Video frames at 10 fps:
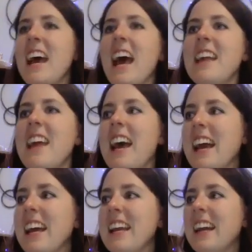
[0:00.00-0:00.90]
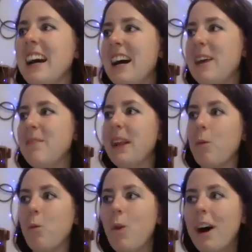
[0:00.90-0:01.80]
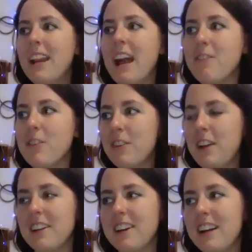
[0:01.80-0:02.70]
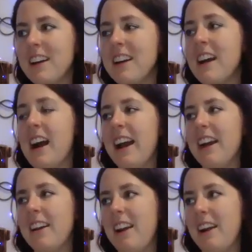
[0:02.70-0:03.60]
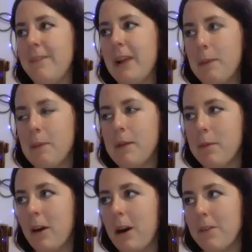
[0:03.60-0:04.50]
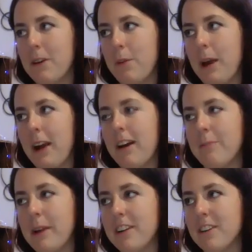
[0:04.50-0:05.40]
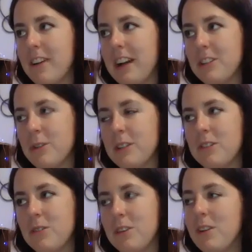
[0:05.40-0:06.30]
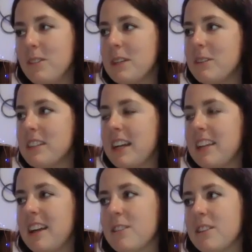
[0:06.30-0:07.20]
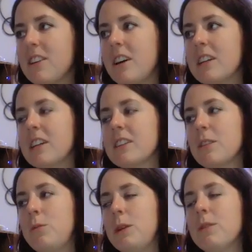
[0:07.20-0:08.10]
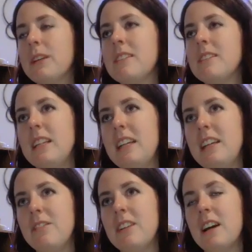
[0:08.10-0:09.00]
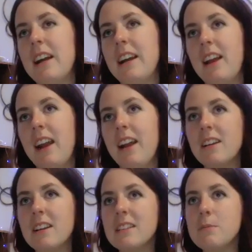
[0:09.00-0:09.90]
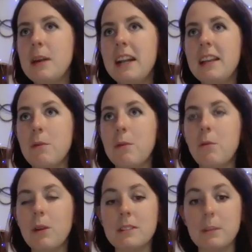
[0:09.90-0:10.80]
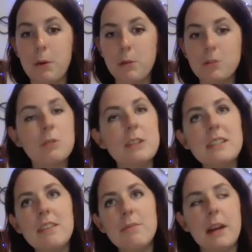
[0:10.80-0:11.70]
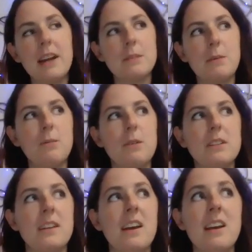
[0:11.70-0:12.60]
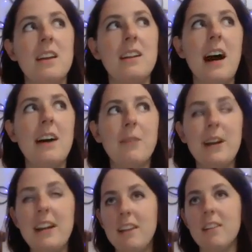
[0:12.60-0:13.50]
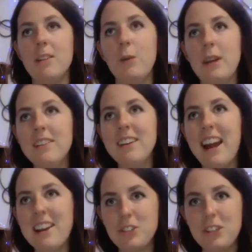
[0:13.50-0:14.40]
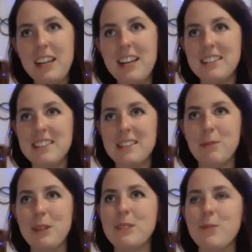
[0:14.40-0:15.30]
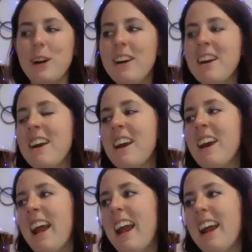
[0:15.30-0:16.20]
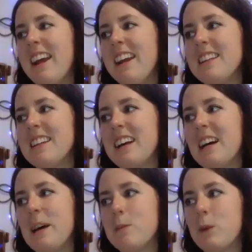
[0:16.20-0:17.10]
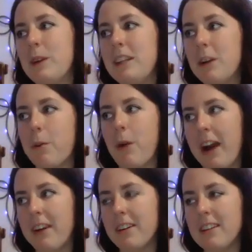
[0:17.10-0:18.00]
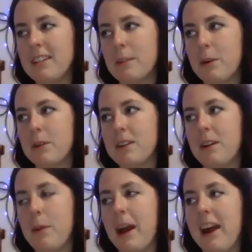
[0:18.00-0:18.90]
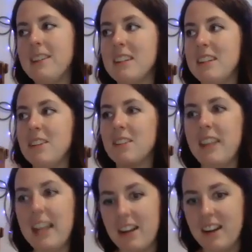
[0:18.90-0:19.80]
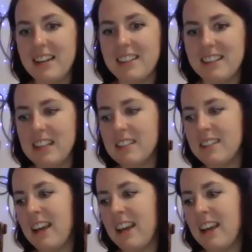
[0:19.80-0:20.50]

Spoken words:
And then one after another, I had a family member offer to pay off my undergraduate student loans. That was $10,000. We received inheritance money that we weren't supposed to receive. My husband was not written into the will, actually, and his siblings were. And so a year prior to this, the person had passed. A year later, I did this.